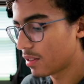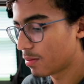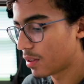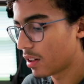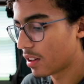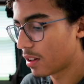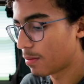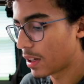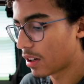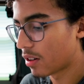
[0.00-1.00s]
put all that up,
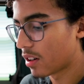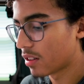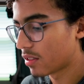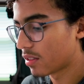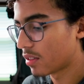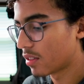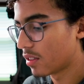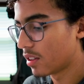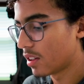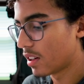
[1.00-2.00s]
make a cross,
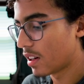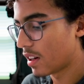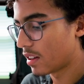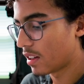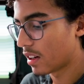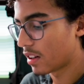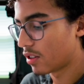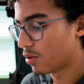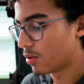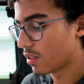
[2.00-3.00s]
and then I could
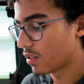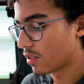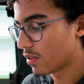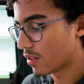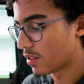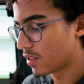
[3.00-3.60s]
do this.